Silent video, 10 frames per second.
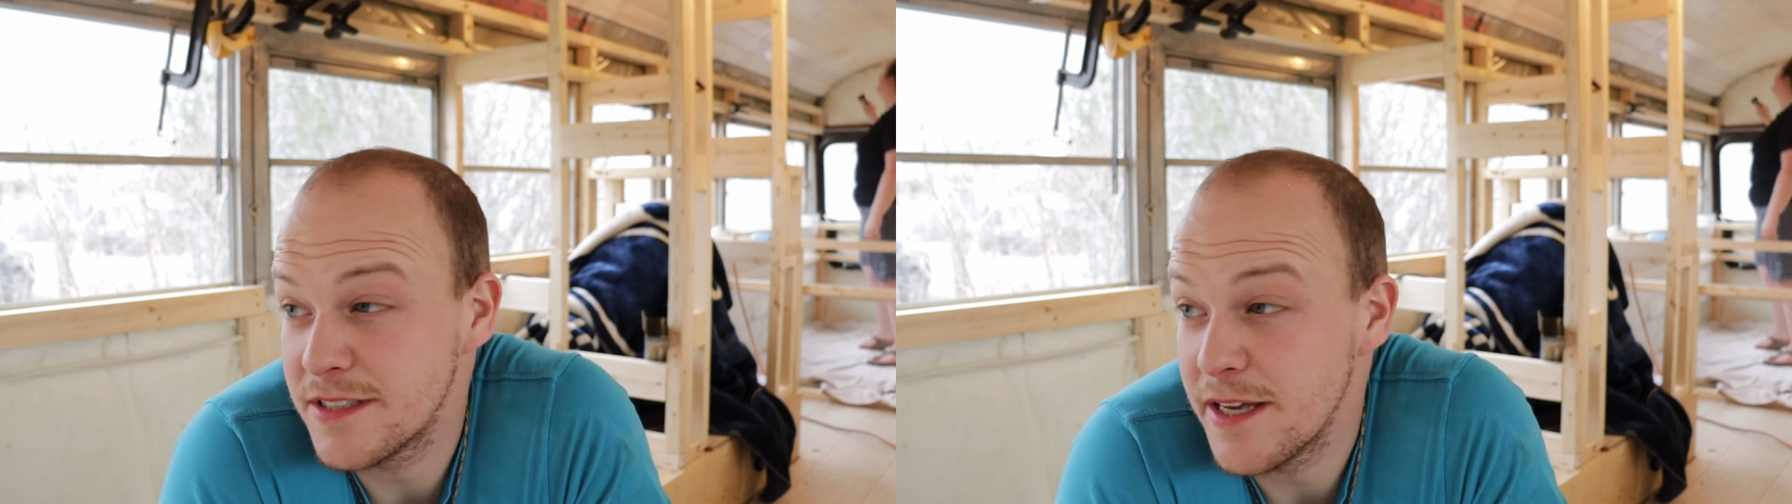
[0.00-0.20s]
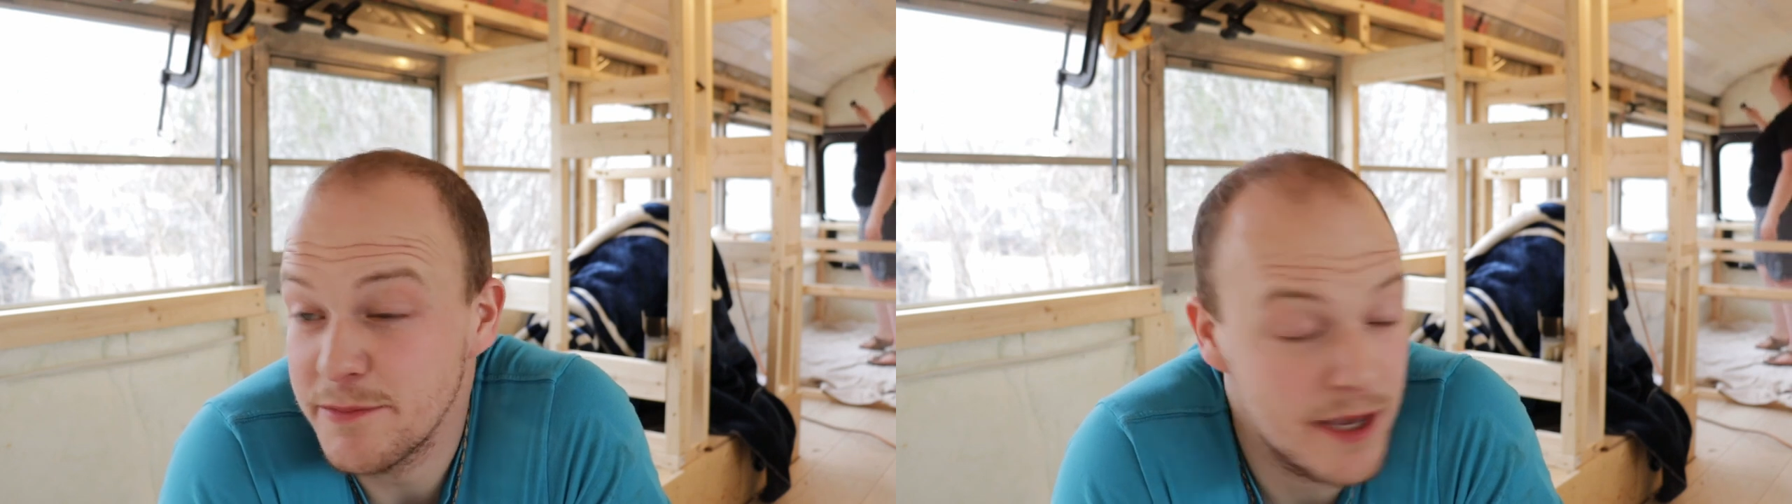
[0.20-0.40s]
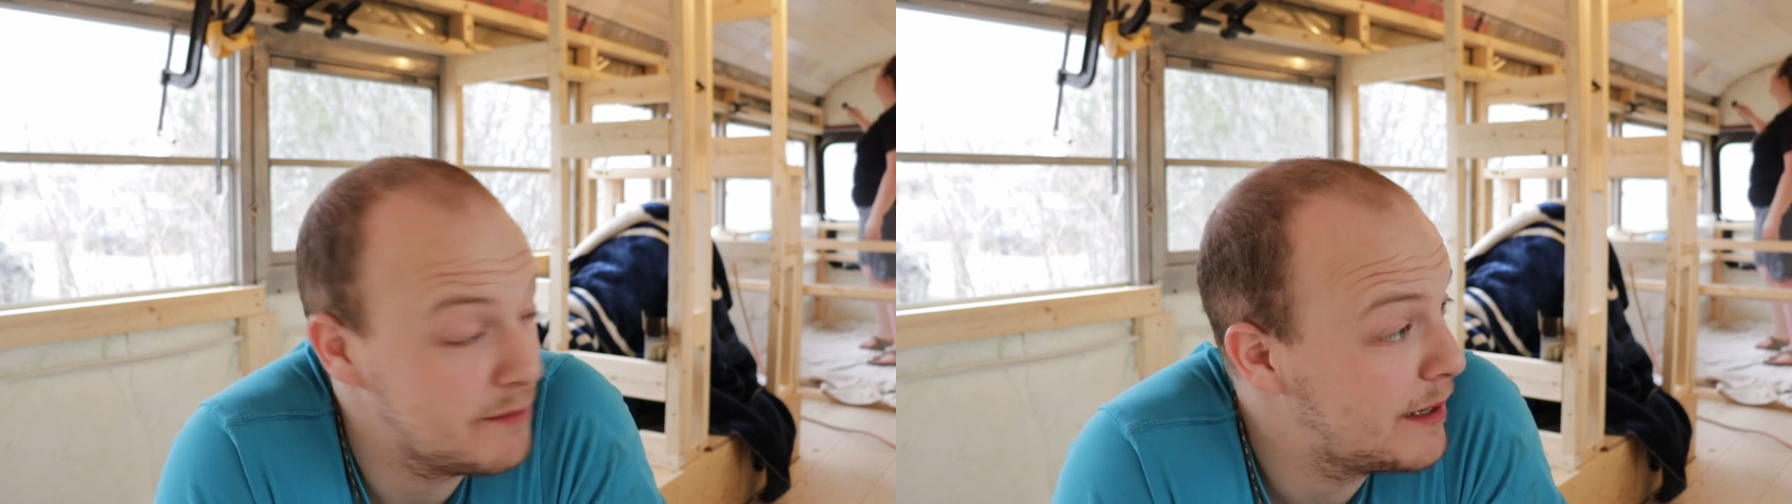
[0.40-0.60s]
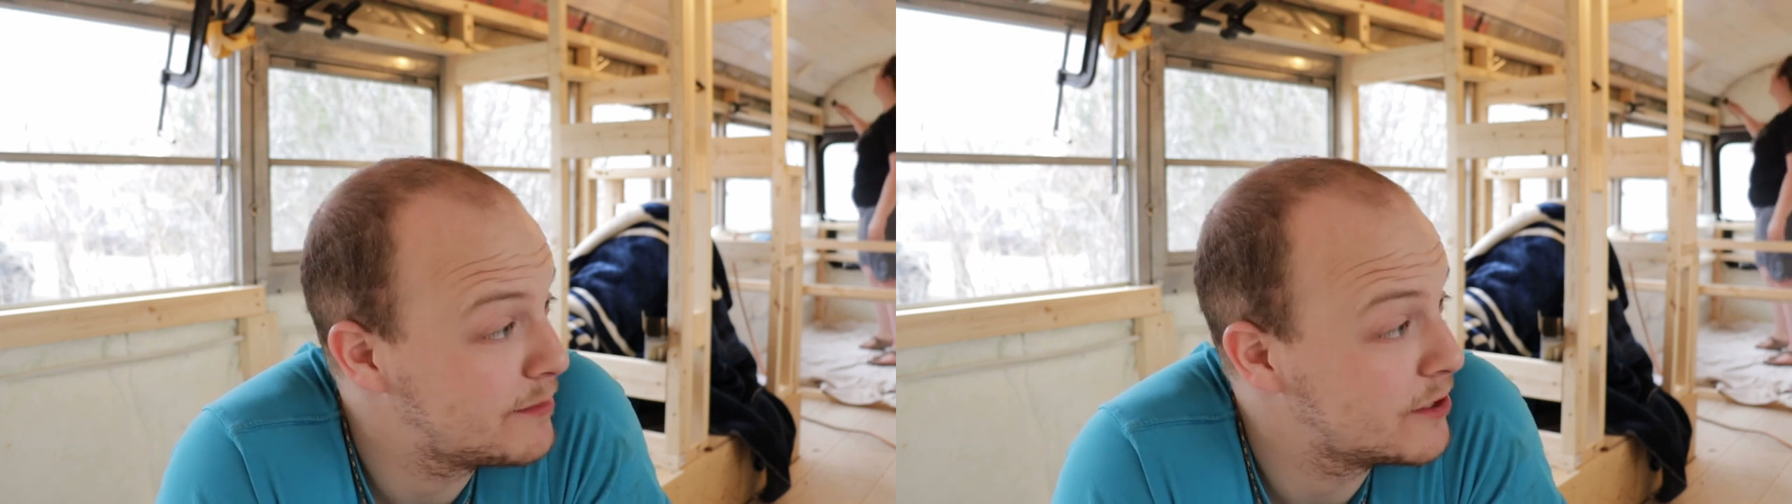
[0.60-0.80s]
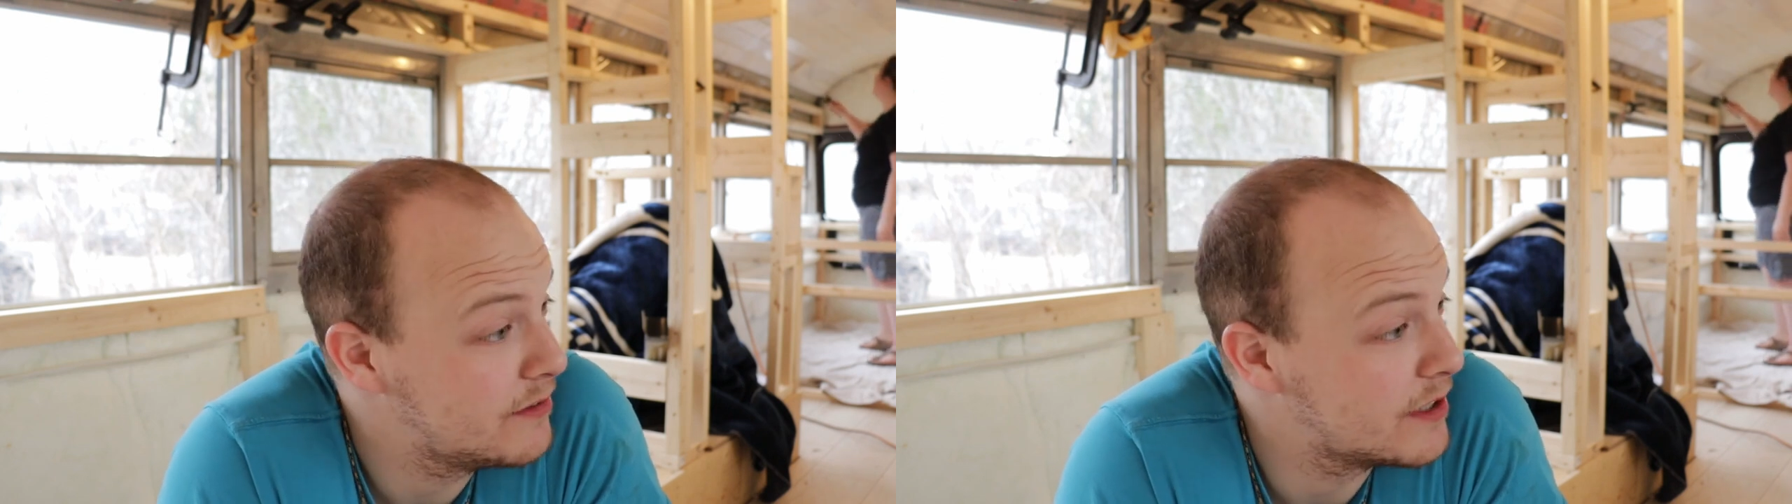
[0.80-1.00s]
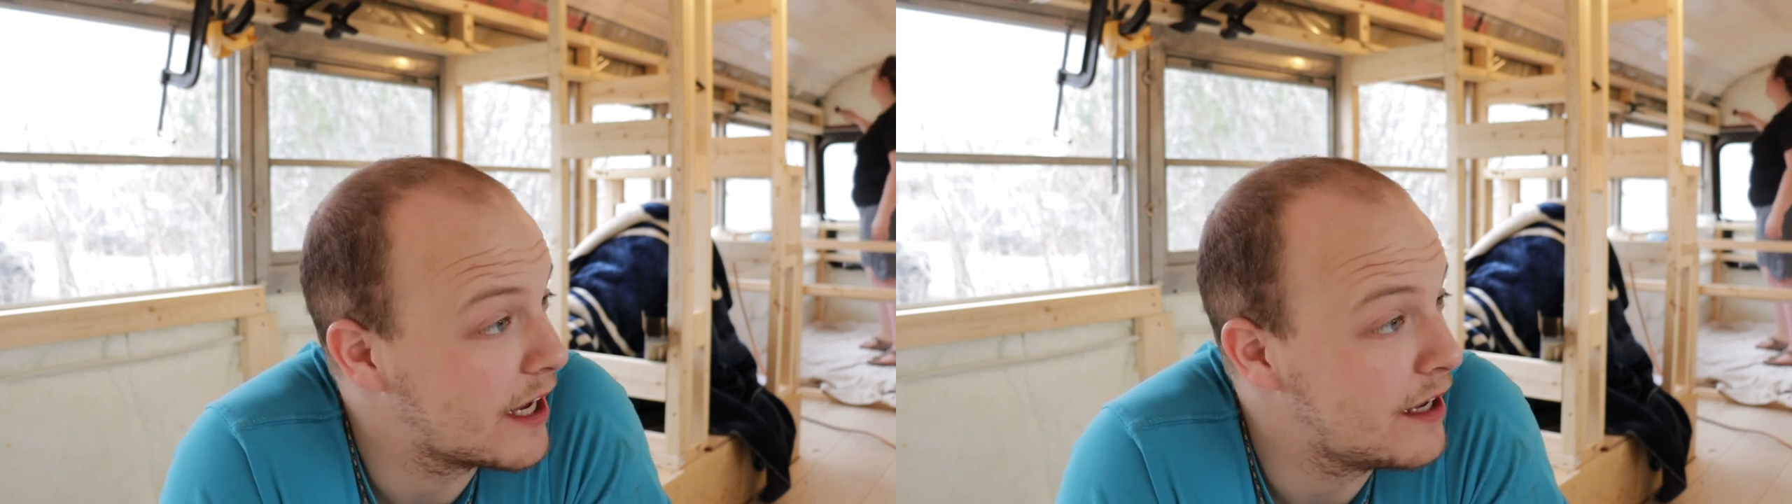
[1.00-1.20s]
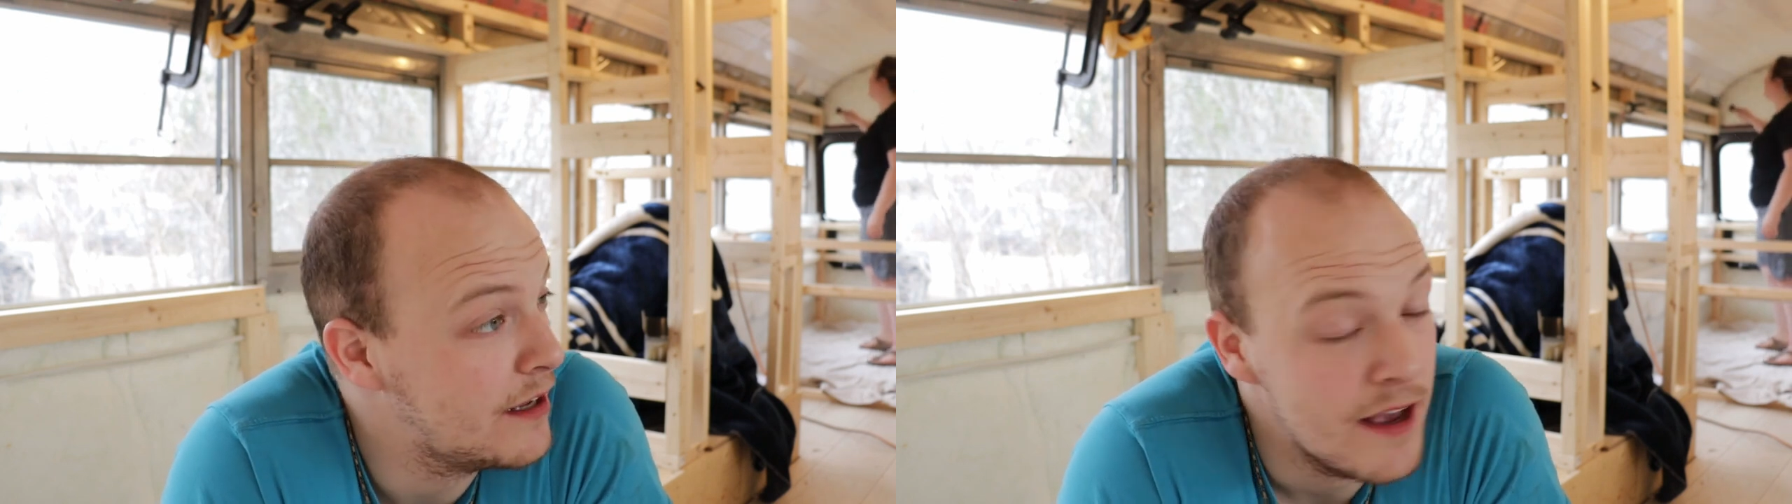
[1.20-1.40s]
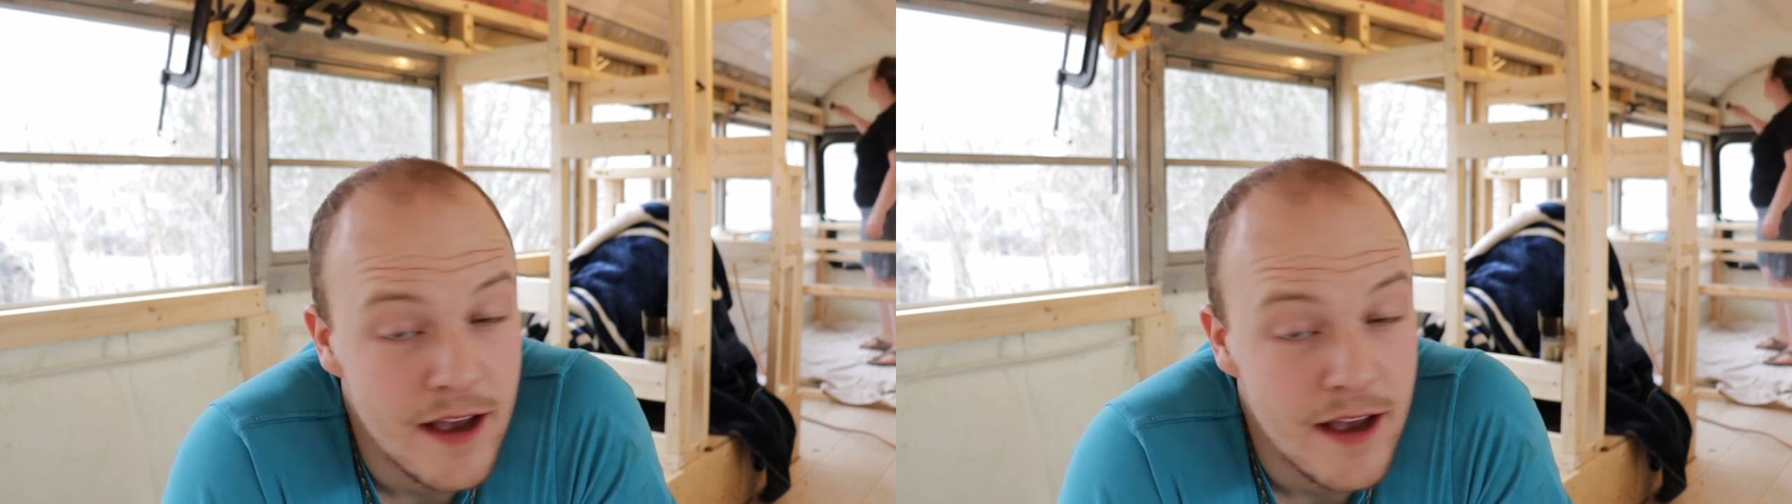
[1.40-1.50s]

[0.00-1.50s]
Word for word: same time lapse over again.